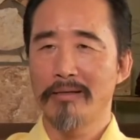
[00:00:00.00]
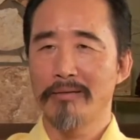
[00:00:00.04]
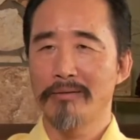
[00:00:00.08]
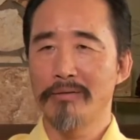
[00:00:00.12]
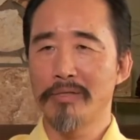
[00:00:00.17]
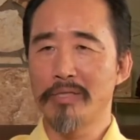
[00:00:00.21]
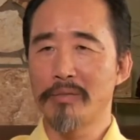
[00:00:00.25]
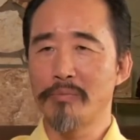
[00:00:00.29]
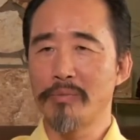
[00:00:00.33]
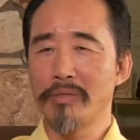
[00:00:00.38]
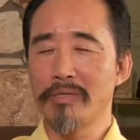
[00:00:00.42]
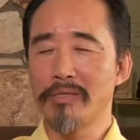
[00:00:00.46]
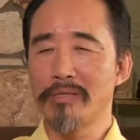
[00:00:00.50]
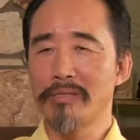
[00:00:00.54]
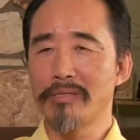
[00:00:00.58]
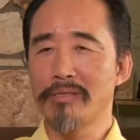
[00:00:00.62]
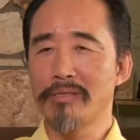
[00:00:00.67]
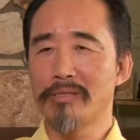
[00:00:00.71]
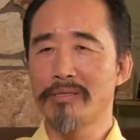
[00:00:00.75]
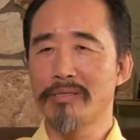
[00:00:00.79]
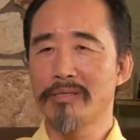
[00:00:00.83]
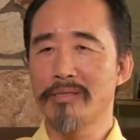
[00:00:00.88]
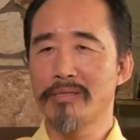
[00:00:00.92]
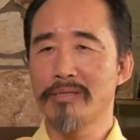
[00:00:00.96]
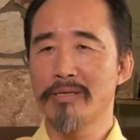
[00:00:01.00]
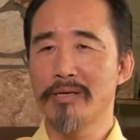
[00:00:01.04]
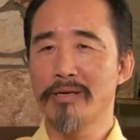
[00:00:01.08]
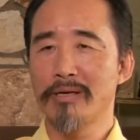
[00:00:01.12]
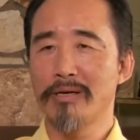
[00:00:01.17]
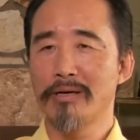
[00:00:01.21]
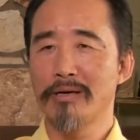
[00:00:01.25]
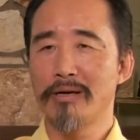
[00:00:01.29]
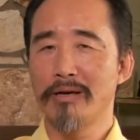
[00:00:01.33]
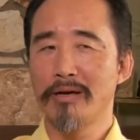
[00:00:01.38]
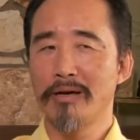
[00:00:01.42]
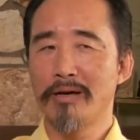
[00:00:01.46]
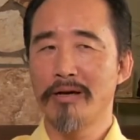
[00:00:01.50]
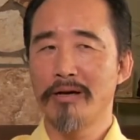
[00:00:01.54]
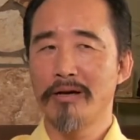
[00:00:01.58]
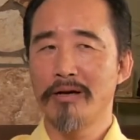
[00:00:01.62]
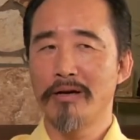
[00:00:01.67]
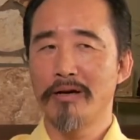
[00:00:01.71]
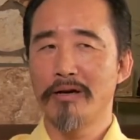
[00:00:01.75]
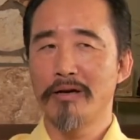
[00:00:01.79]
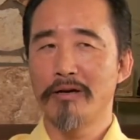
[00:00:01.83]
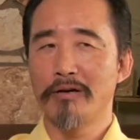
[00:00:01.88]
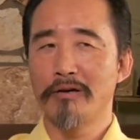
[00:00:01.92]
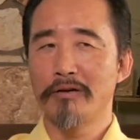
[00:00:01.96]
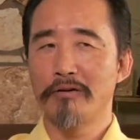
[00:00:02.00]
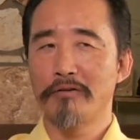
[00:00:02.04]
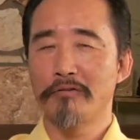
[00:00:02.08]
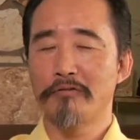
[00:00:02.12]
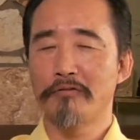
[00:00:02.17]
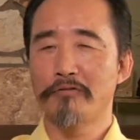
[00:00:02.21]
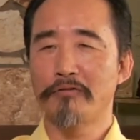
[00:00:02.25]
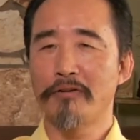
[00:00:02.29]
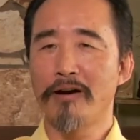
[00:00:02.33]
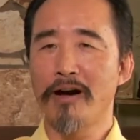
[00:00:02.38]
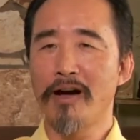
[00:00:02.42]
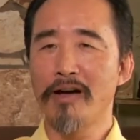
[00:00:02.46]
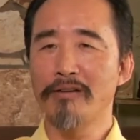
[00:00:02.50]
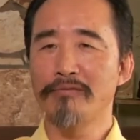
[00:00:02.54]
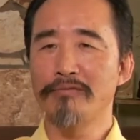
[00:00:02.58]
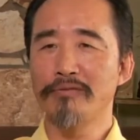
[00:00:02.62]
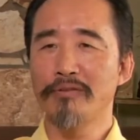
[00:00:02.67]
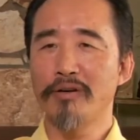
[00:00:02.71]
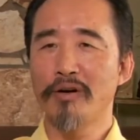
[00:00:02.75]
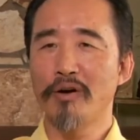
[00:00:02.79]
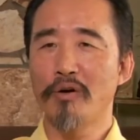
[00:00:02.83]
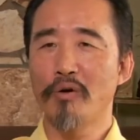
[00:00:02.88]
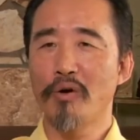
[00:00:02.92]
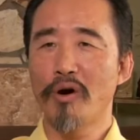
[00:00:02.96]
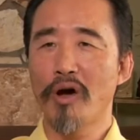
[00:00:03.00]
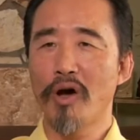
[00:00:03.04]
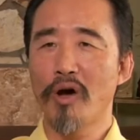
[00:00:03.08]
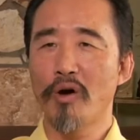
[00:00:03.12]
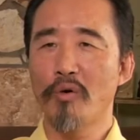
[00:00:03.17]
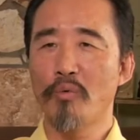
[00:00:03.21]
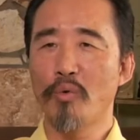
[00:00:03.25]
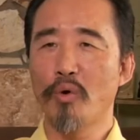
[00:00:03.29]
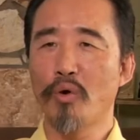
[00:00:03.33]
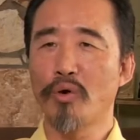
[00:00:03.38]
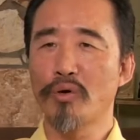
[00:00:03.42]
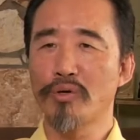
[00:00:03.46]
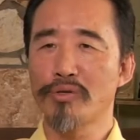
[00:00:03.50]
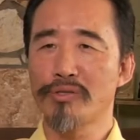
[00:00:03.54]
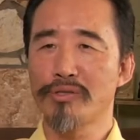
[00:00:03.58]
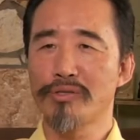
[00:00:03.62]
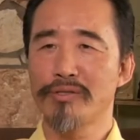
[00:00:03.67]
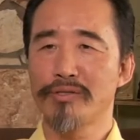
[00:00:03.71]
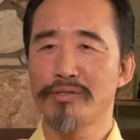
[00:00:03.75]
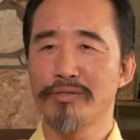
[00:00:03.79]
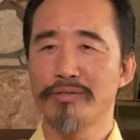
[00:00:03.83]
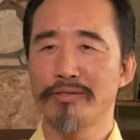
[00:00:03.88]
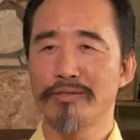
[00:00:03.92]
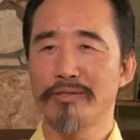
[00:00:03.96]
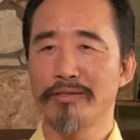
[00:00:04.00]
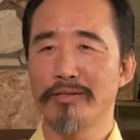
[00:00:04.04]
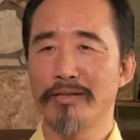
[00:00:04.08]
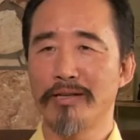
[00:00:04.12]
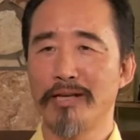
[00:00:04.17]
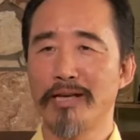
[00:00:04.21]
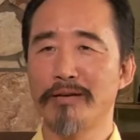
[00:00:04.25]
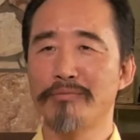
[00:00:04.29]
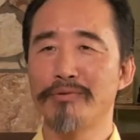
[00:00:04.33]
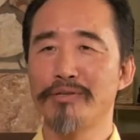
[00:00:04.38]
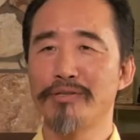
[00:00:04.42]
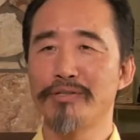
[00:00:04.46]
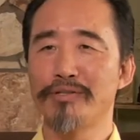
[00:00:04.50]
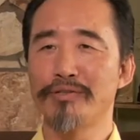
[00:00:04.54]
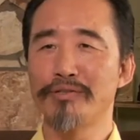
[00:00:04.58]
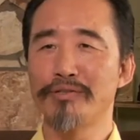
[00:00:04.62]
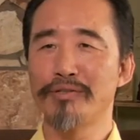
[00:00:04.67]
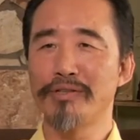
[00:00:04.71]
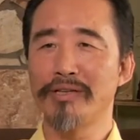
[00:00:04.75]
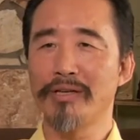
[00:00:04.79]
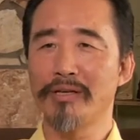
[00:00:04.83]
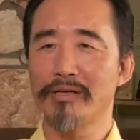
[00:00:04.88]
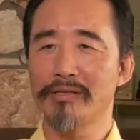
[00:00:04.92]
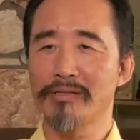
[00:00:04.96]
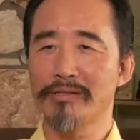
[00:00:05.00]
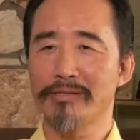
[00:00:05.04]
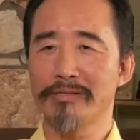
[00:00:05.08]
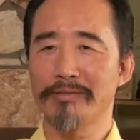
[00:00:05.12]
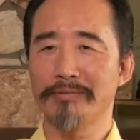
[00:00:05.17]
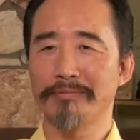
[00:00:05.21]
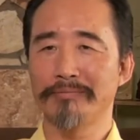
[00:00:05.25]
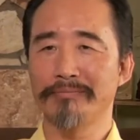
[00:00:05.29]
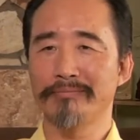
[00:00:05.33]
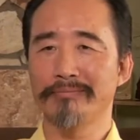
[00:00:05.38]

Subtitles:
Which means 5 wars every 2 years.